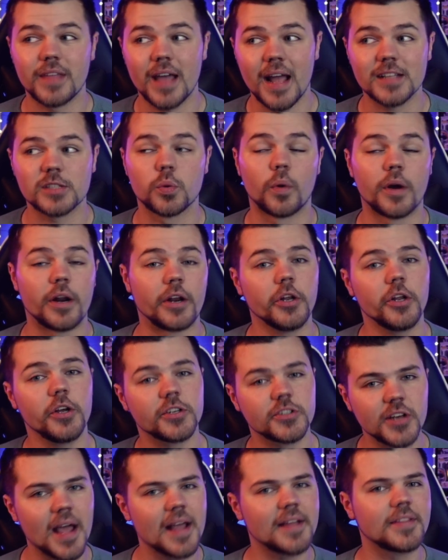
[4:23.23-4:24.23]
That's what it
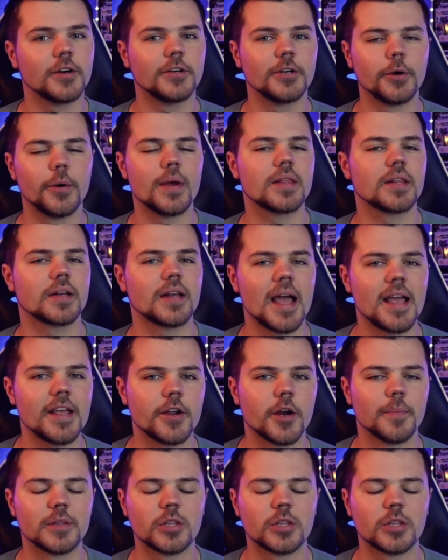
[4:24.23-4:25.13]
looks like they're doing with Lightyear.